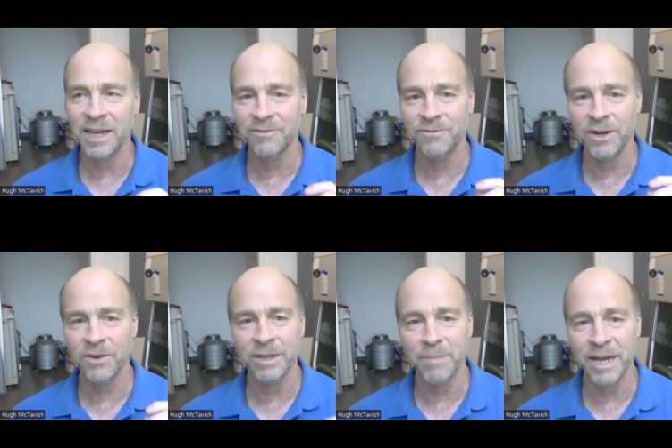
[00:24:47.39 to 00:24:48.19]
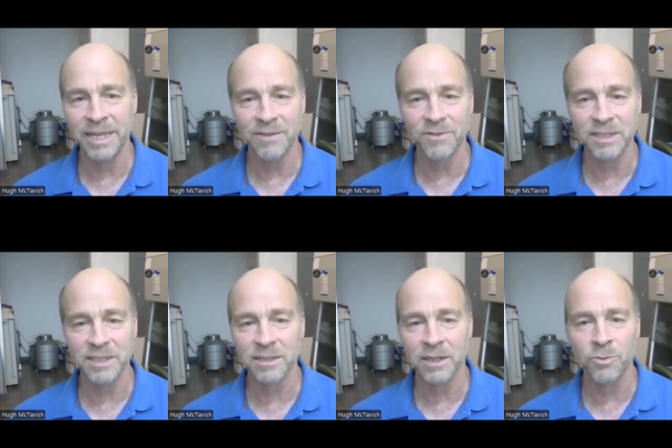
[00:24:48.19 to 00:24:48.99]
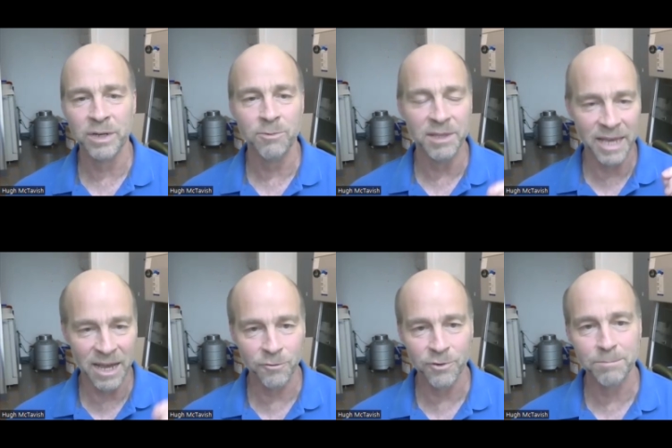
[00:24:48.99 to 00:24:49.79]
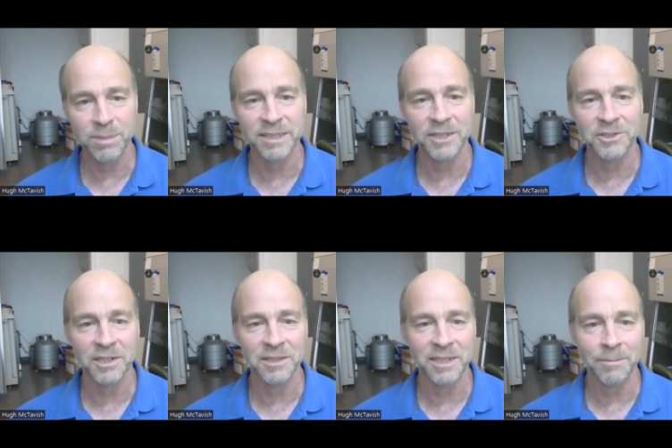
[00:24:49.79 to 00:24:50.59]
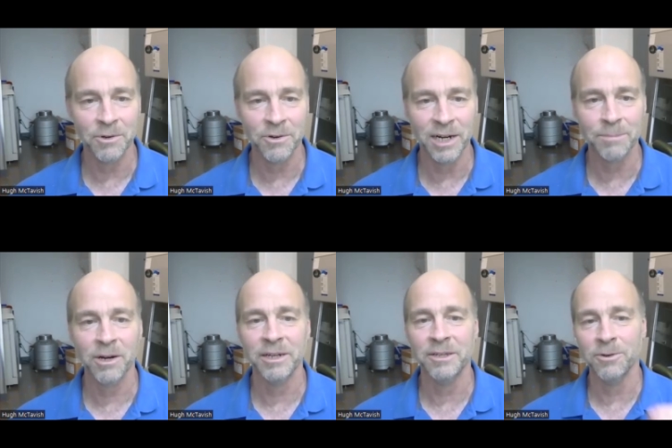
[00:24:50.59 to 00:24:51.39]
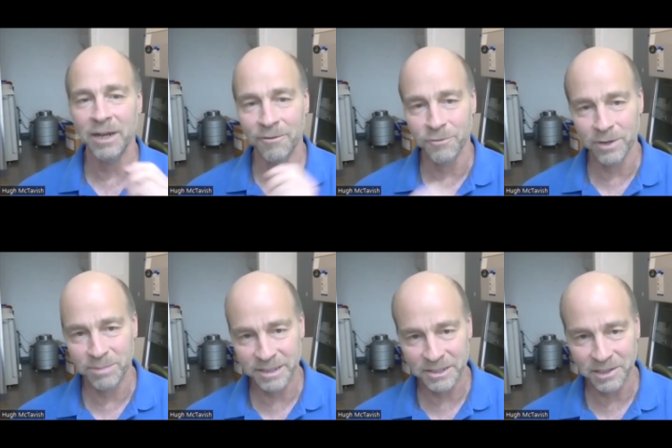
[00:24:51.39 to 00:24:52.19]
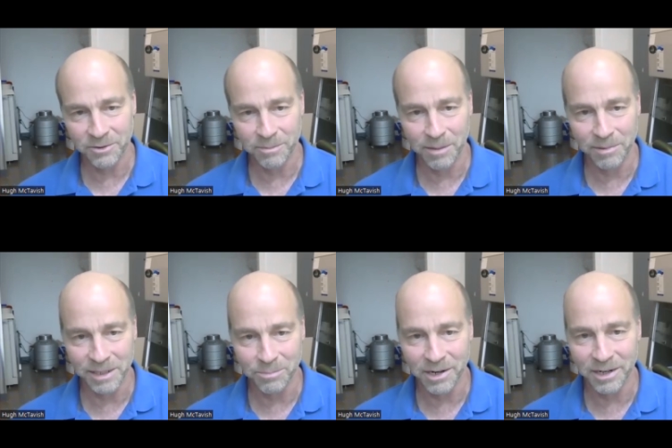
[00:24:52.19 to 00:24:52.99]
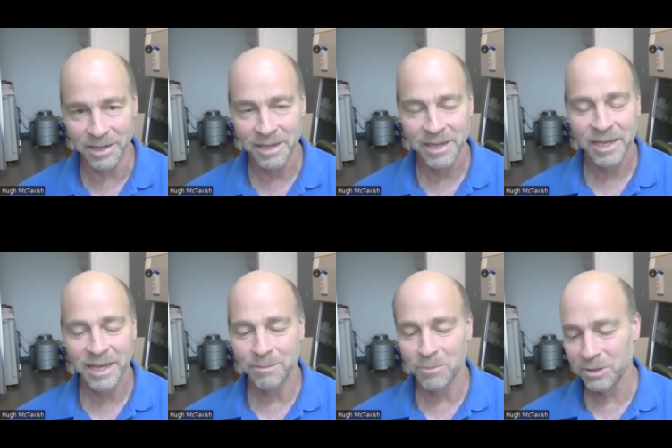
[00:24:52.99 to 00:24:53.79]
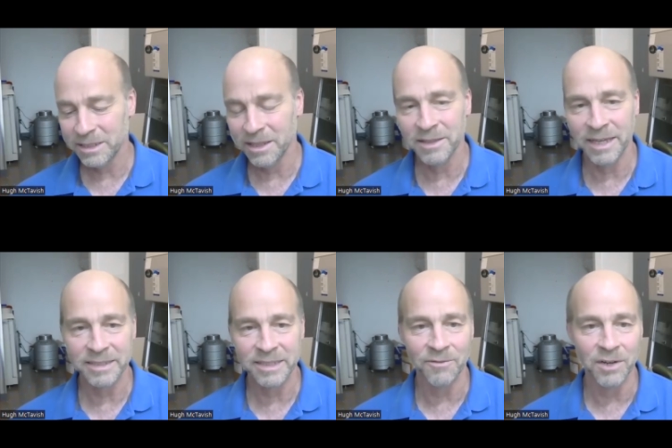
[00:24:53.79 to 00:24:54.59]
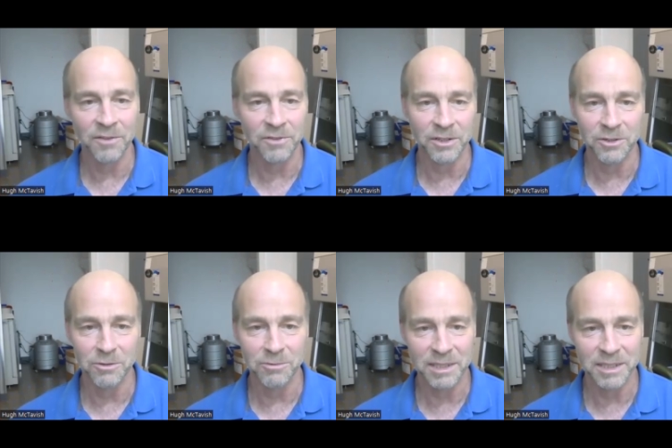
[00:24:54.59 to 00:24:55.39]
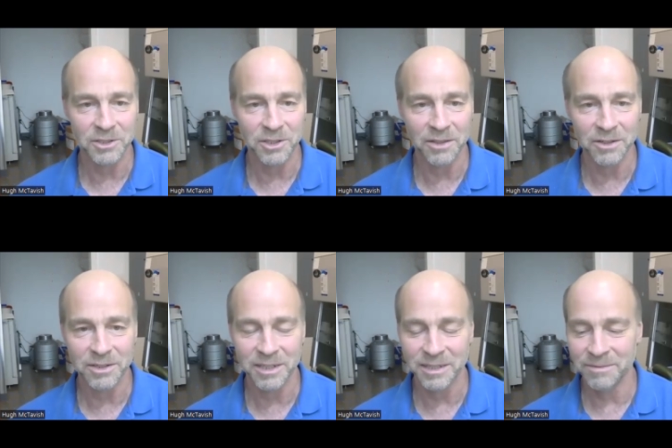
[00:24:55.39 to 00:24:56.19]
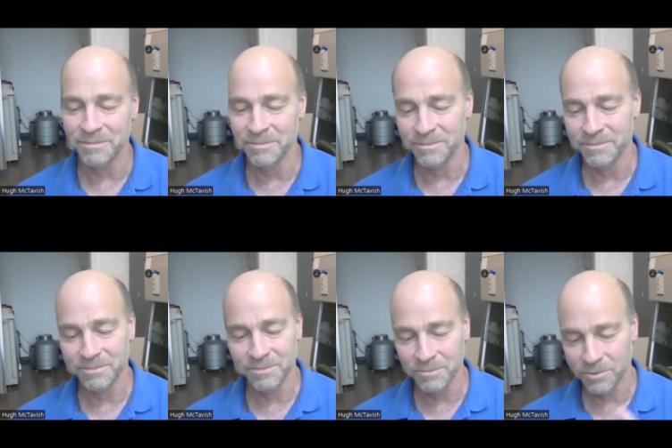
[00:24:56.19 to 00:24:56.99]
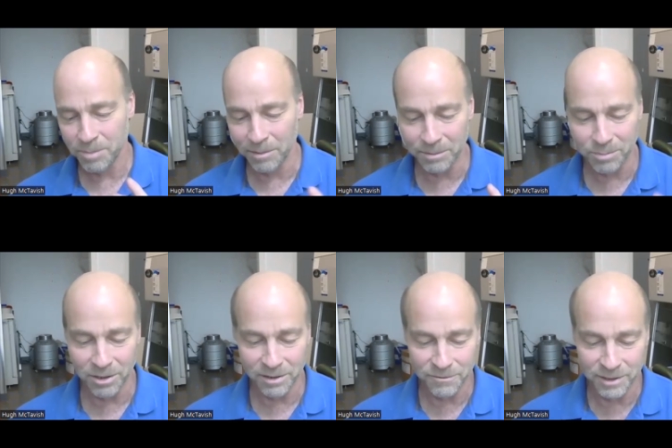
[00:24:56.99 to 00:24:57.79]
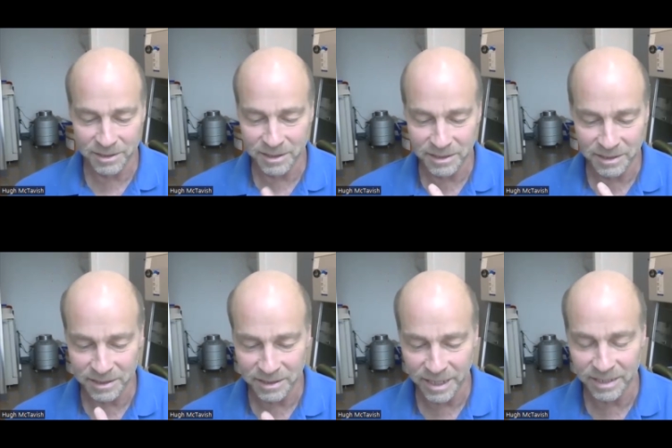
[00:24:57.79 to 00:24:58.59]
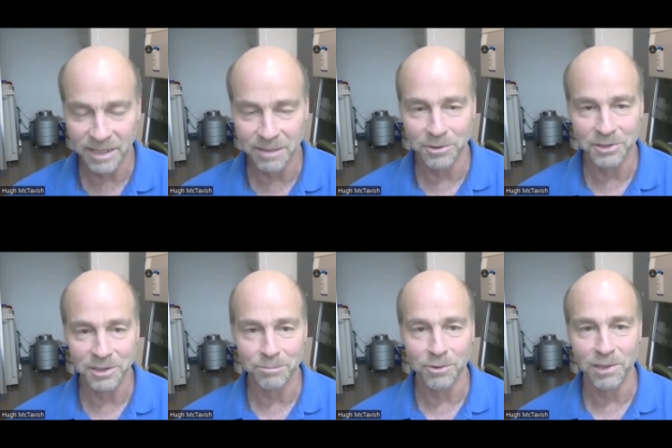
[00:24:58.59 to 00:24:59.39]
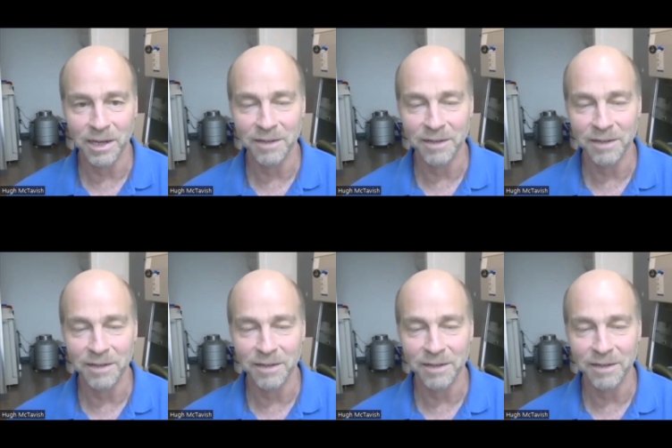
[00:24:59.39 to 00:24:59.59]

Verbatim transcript: not very many of us agree with every position of the Democratic Party or every position of the Republican Party, mm-hmm. and most of the things have nothing to do with each other uh, Republican Party, for instance, is anti-abortion, pro-life,